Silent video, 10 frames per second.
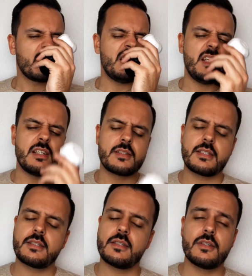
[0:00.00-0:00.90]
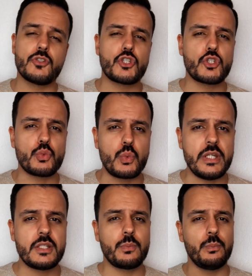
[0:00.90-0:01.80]
it's
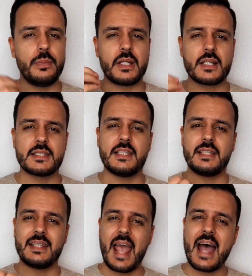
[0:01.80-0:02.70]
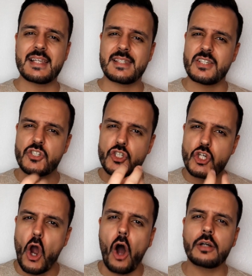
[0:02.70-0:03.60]
sweet because it has this
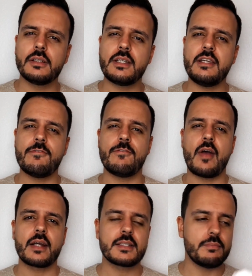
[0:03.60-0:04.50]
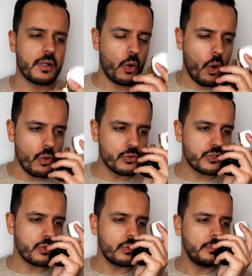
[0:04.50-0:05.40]
chocolatey effect, but
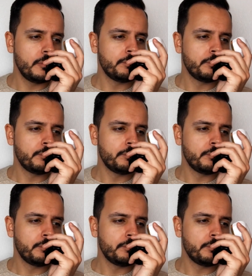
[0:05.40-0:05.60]
also